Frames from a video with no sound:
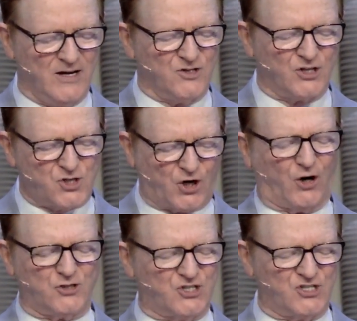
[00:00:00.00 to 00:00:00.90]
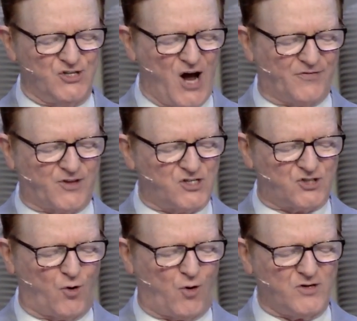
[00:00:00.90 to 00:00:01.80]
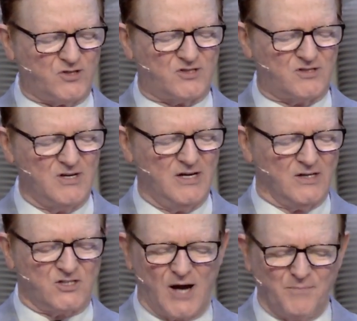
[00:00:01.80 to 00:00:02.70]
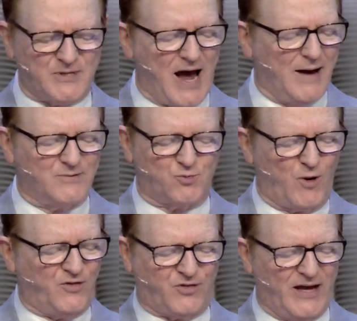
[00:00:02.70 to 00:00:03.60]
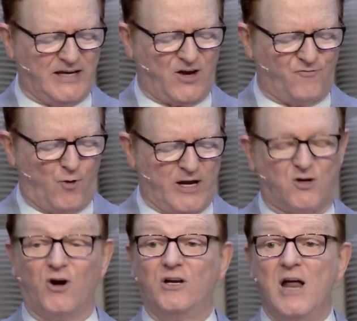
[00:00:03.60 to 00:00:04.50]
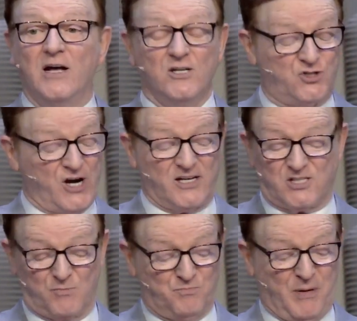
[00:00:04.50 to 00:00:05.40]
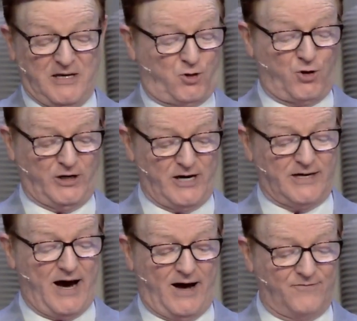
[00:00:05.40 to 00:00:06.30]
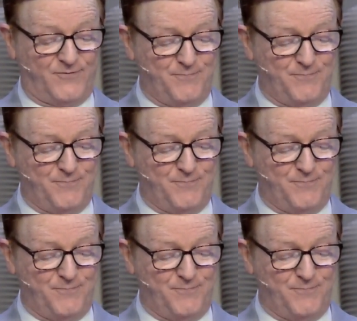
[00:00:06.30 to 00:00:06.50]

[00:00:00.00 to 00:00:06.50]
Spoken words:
The church is not the source. Sometimes we think if we could just be good enough,